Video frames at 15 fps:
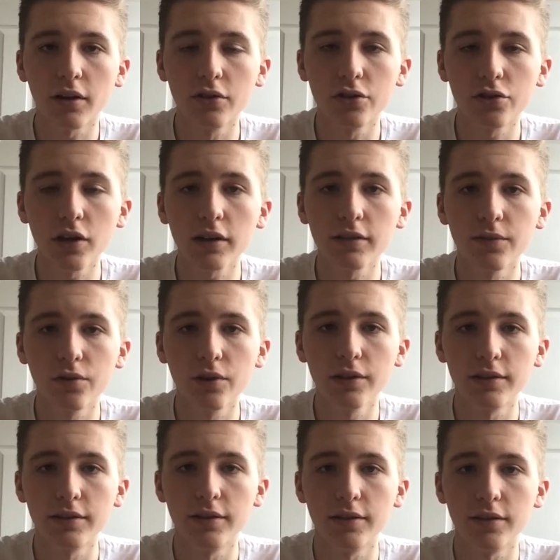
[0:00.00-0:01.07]
constructive
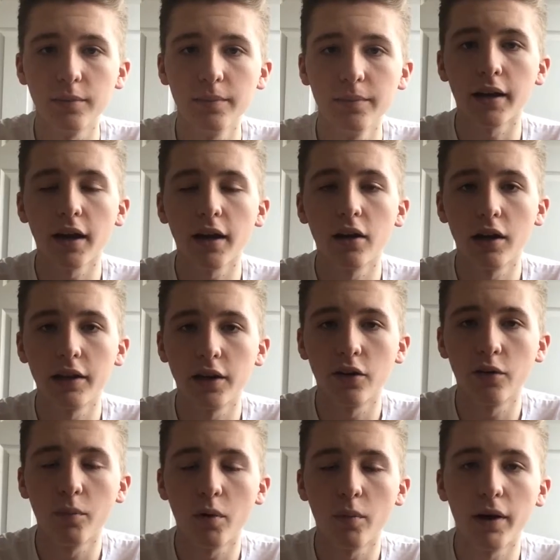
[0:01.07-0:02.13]
criticism and get an
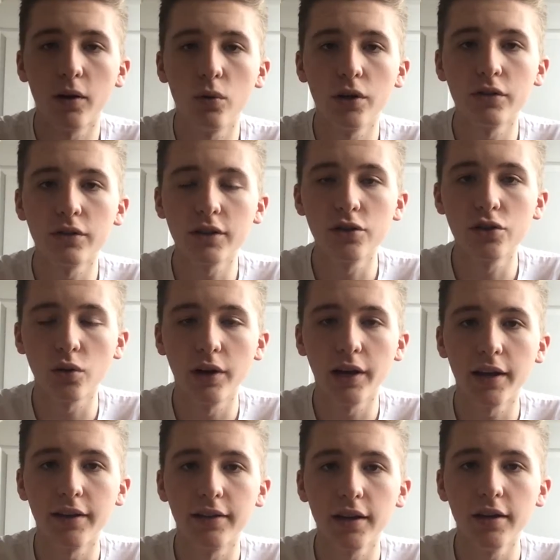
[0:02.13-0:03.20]
idea of what my audience
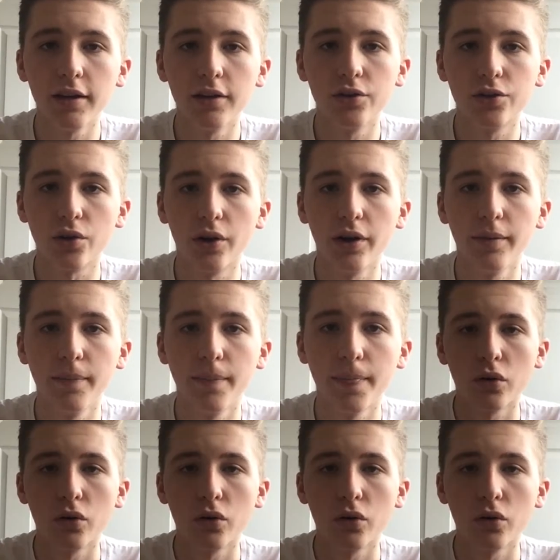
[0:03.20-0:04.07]
enjoyed and didn't enjoy,